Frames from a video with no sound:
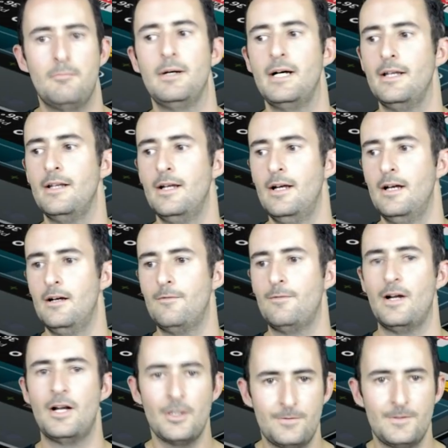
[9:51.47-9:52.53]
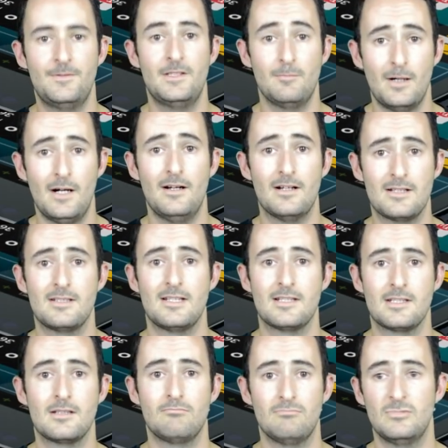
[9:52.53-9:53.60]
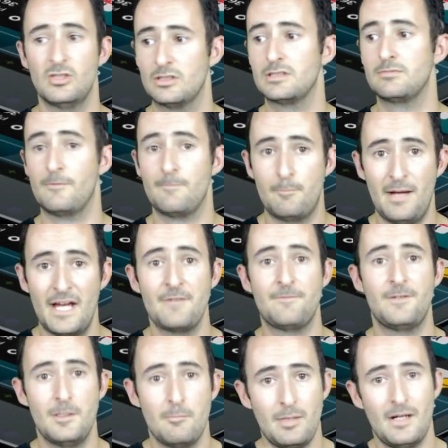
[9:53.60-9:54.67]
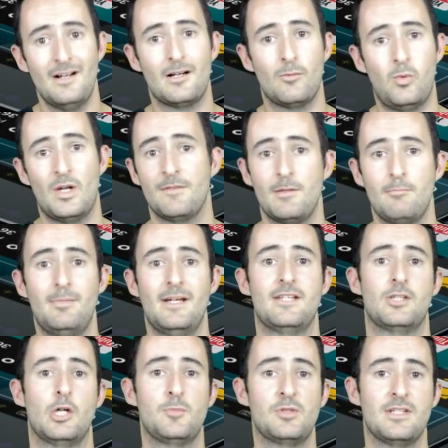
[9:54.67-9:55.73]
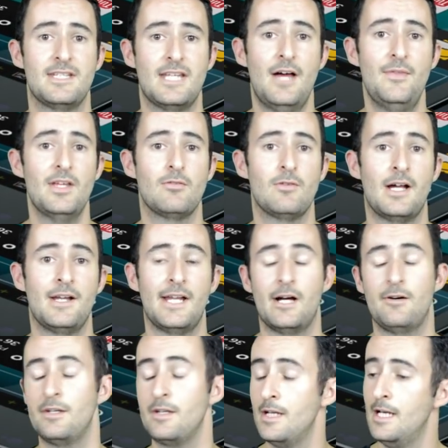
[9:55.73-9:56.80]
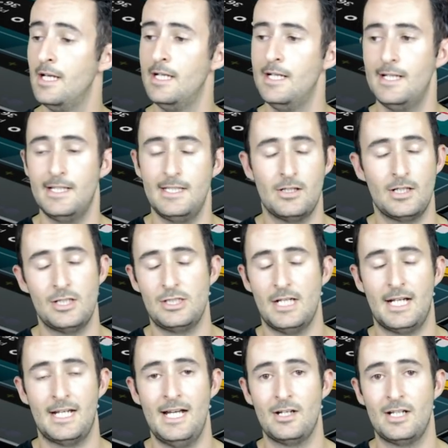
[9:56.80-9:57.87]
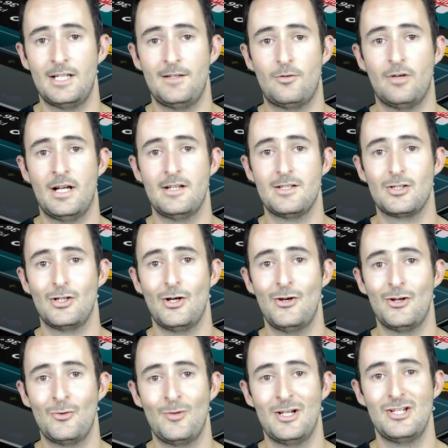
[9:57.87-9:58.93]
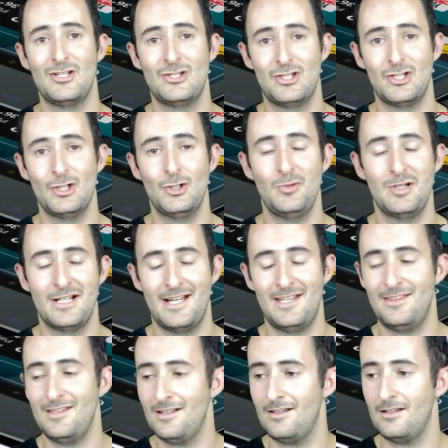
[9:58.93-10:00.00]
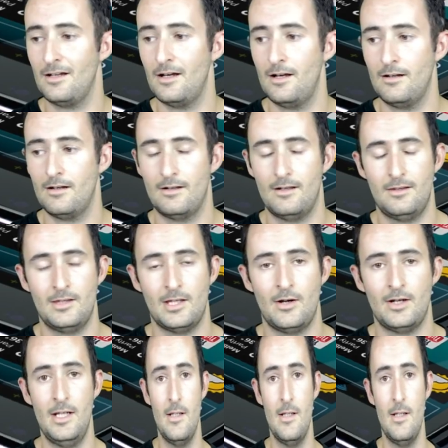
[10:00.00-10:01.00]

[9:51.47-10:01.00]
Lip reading: but for $150, it looks bang for your buck, one of the best options out there right now. And you've got to check it out. You've got to give credit to Kogan when it's due, and I think there it